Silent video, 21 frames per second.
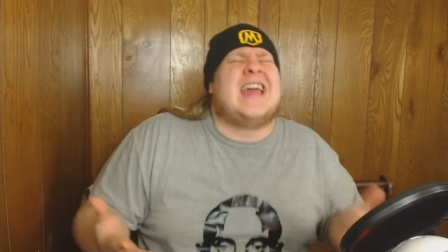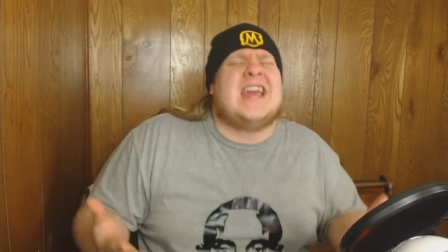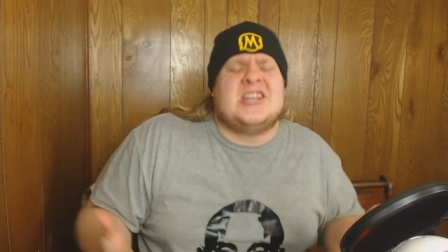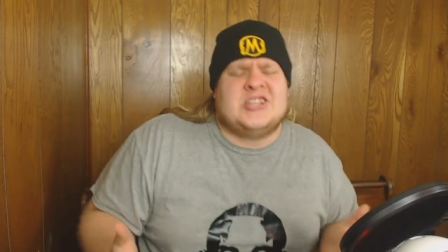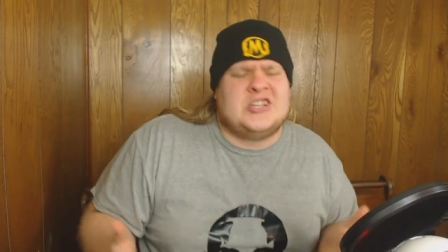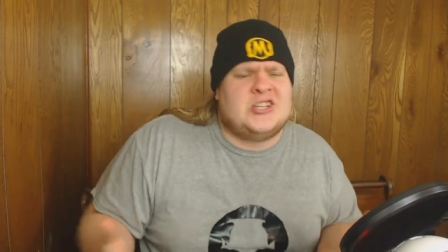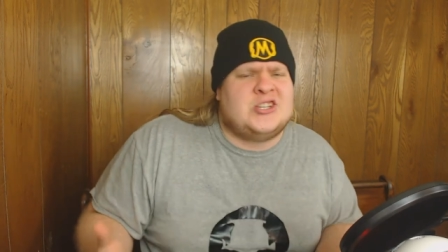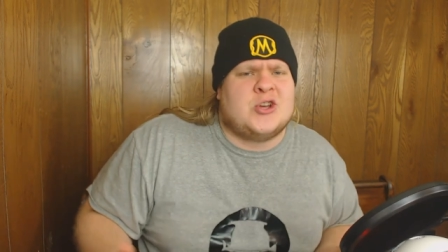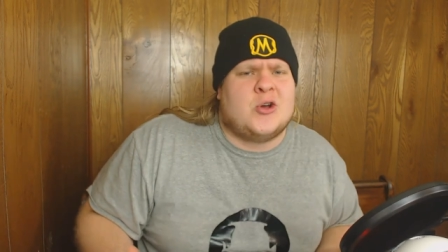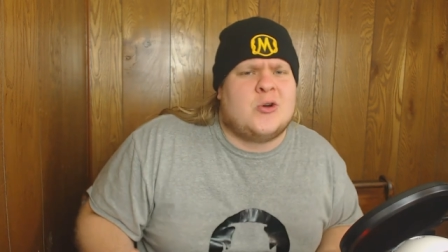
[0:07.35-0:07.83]

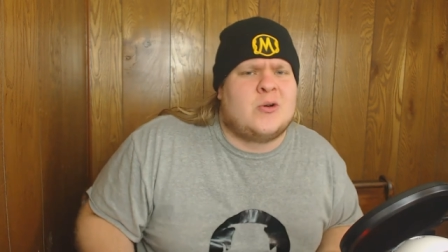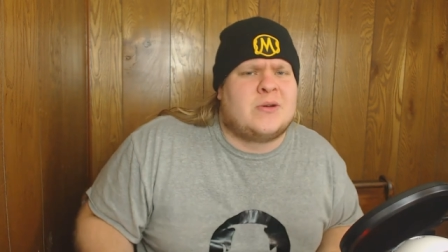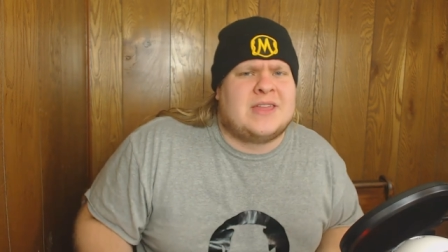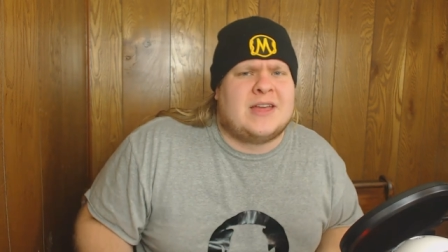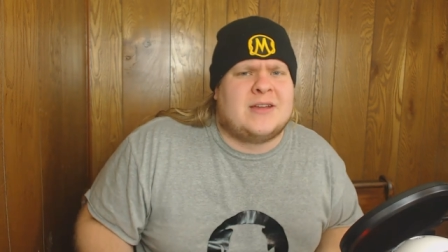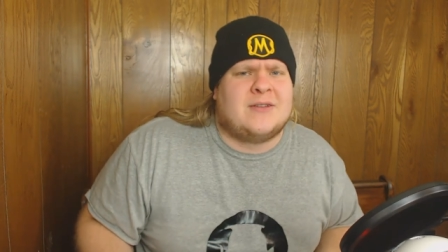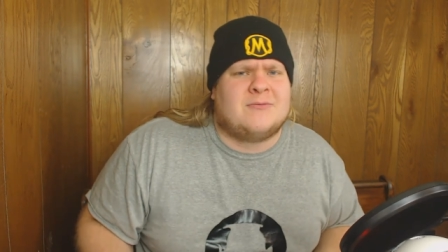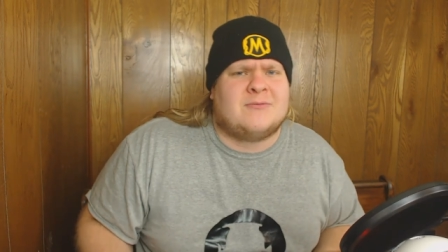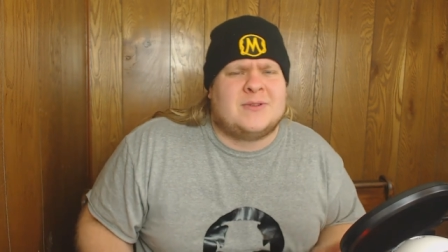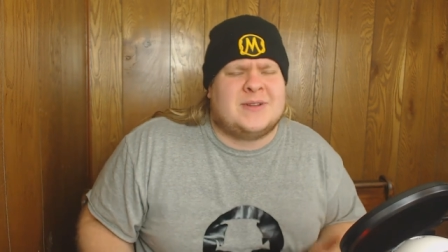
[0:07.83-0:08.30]
edgy joke
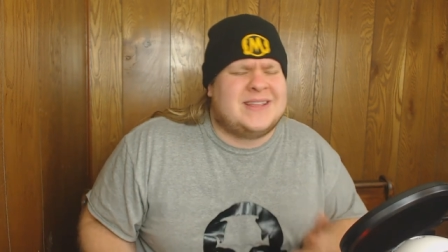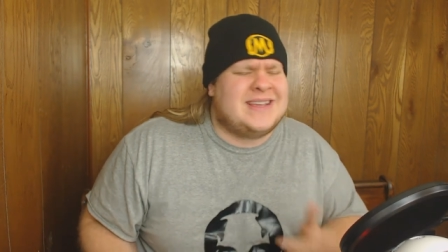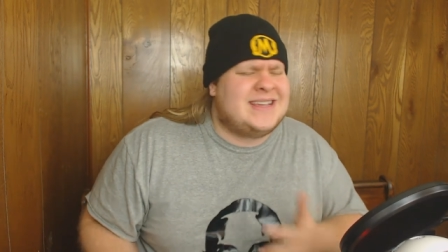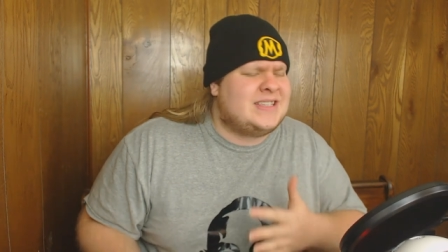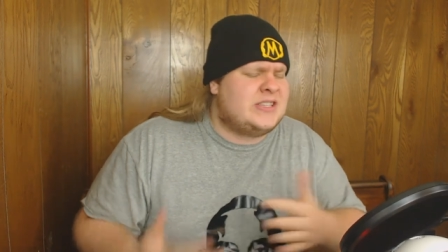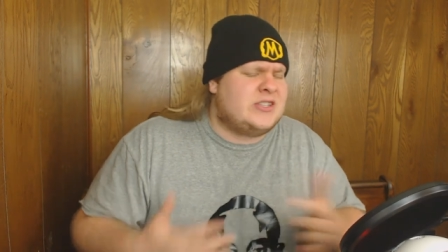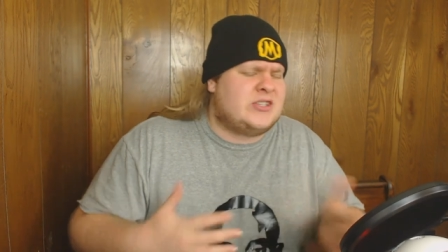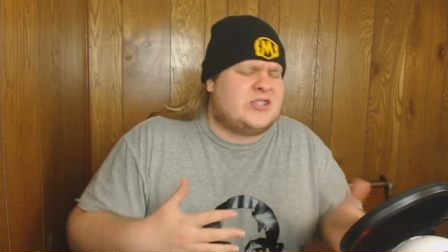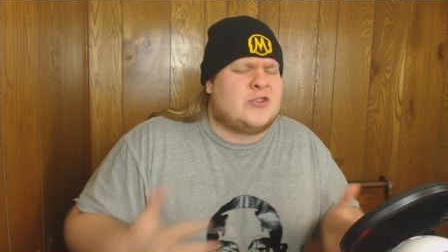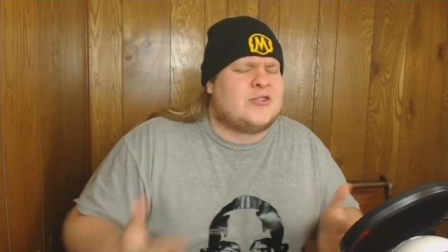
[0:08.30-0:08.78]
that really
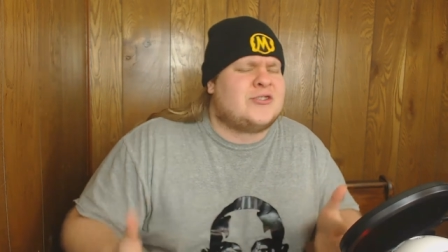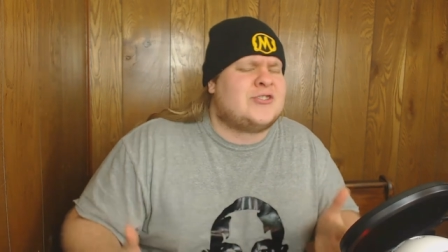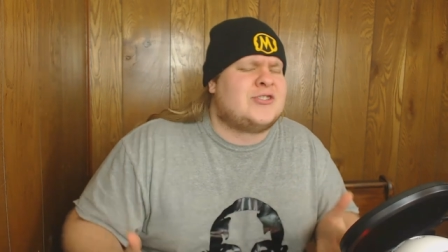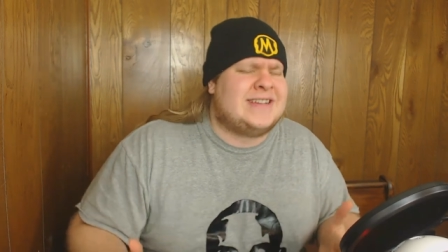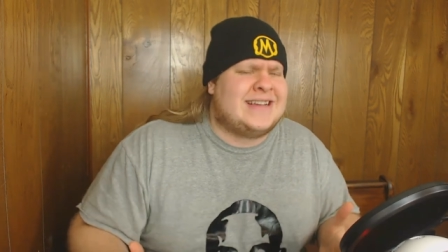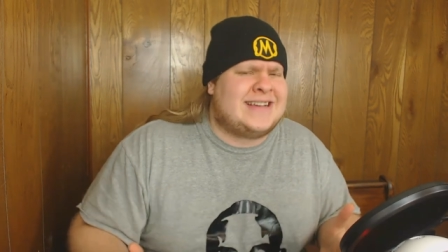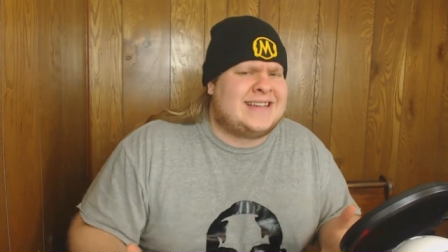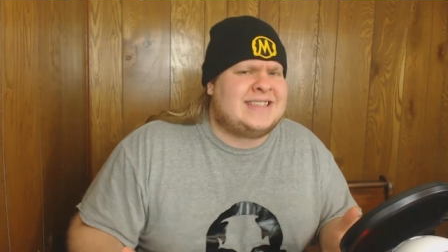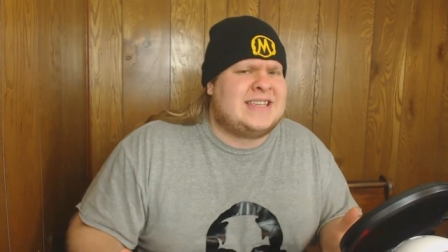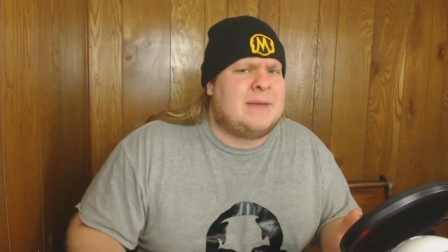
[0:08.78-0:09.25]
isn't
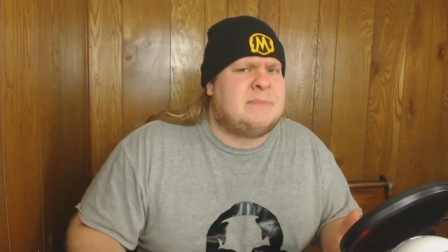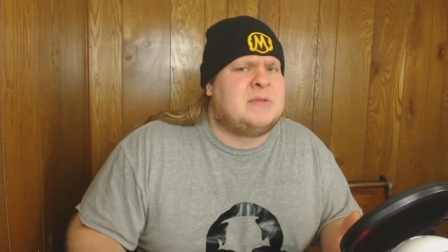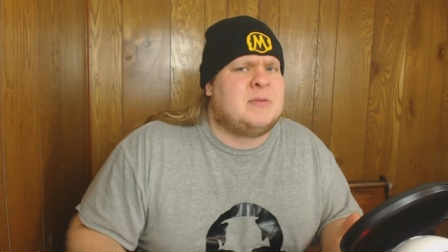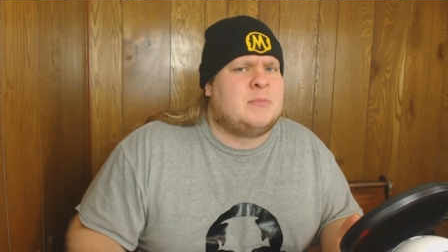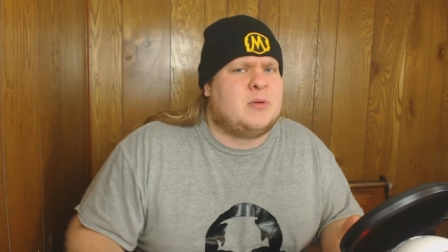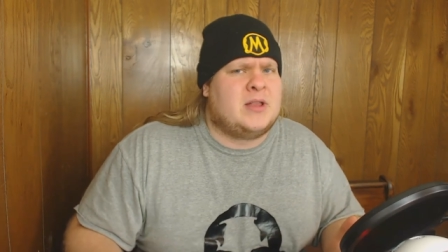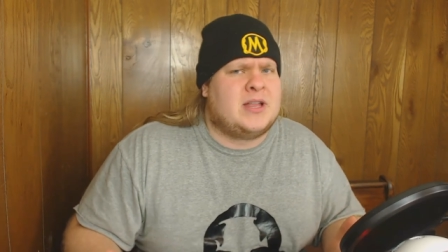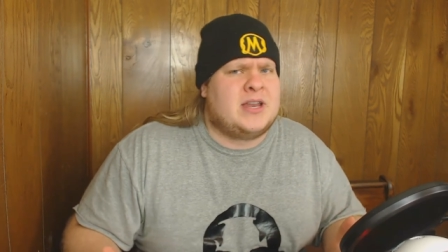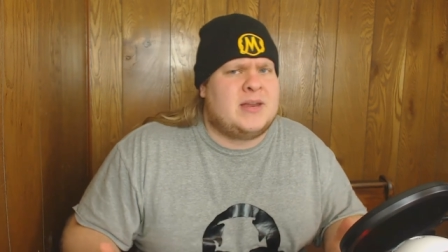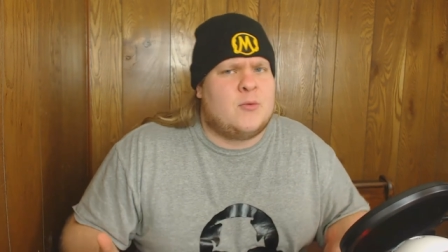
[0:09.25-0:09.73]
socially
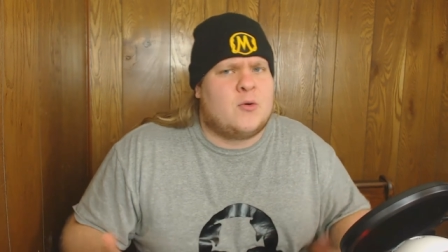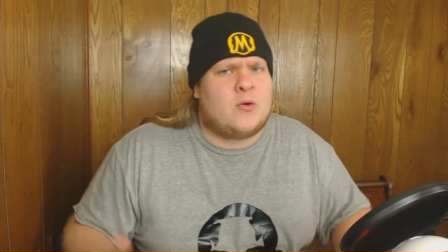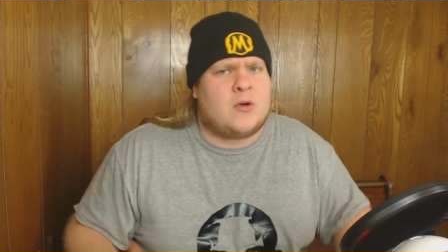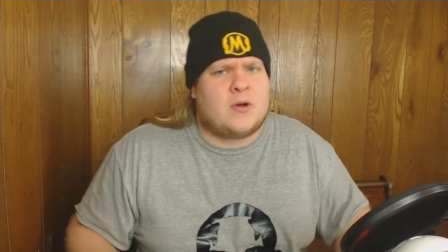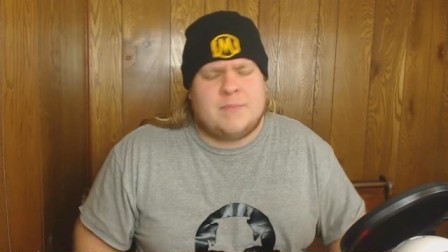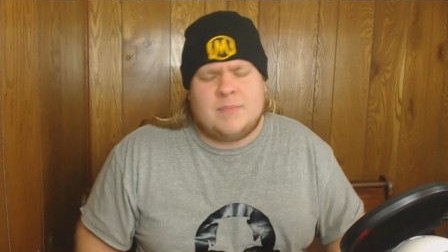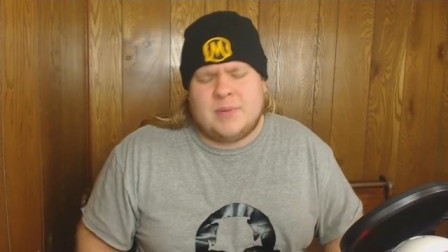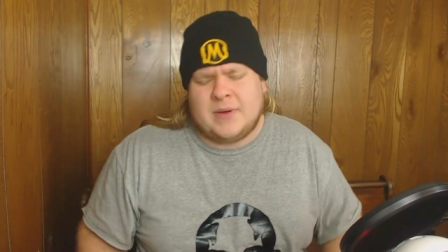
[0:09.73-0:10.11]
acceptable anymore.